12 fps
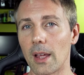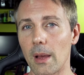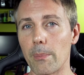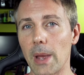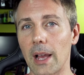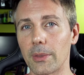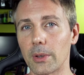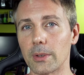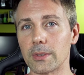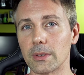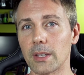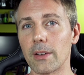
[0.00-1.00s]
about
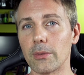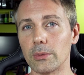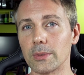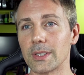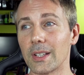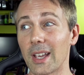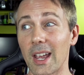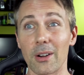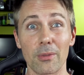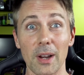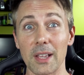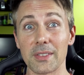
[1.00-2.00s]
those levels at
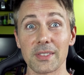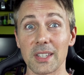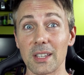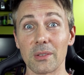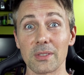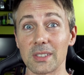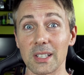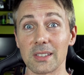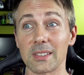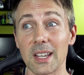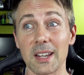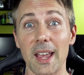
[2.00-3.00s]
around
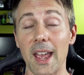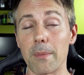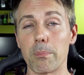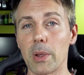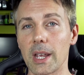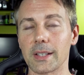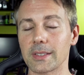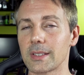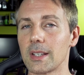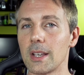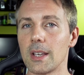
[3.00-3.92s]
CL16 at best.